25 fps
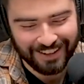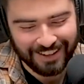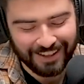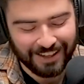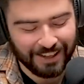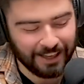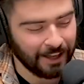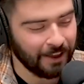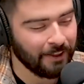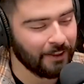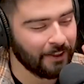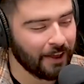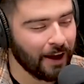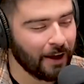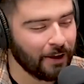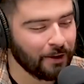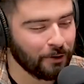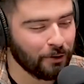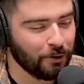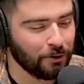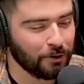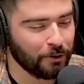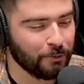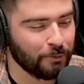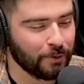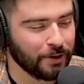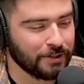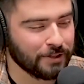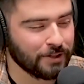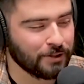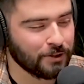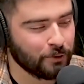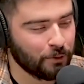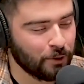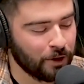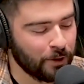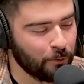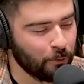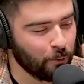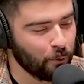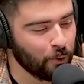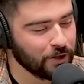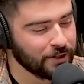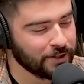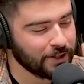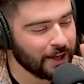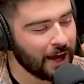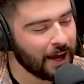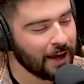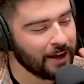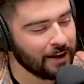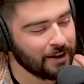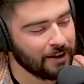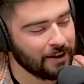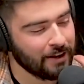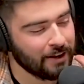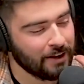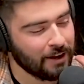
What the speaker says: And now you own your business. Was that?